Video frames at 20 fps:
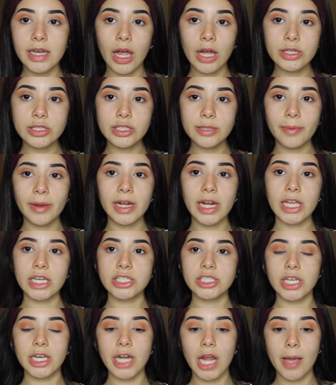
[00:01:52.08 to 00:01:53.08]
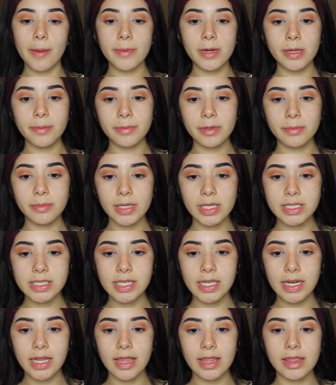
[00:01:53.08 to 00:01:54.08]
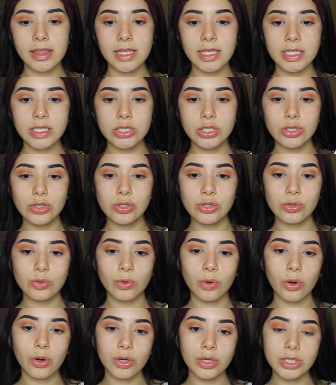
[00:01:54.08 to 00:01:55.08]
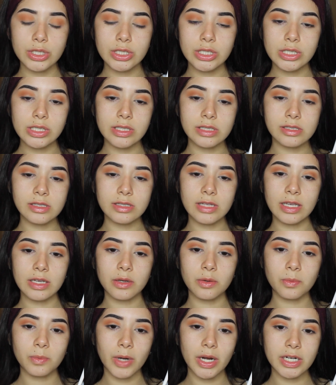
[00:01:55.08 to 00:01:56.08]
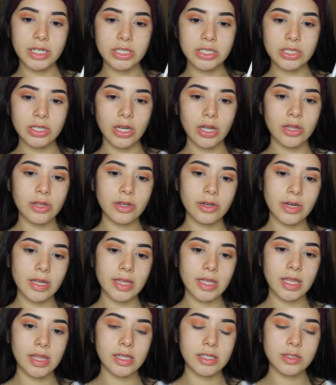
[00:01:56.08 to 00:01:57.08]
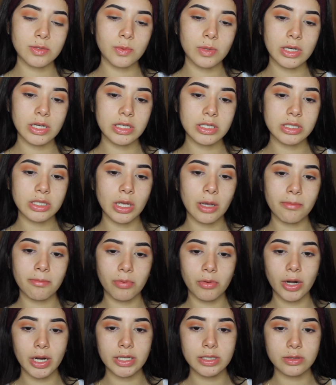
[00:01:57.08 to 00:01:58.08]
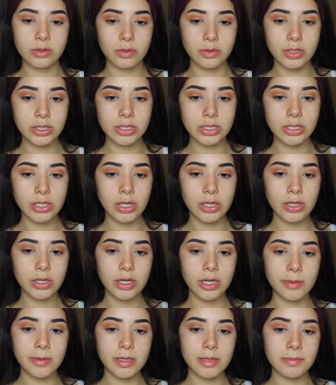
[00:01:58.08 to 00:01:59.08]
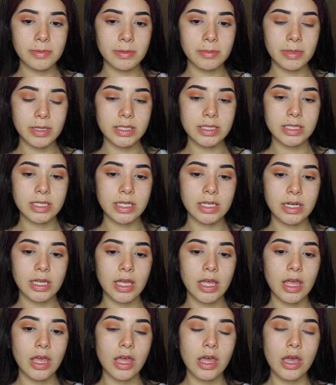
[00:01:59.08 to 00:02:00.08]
Onto my next shade, I'm going to be mixing these two oranges. This is like a reddish color, and then this one is a bright orange color. I'm going to be mixing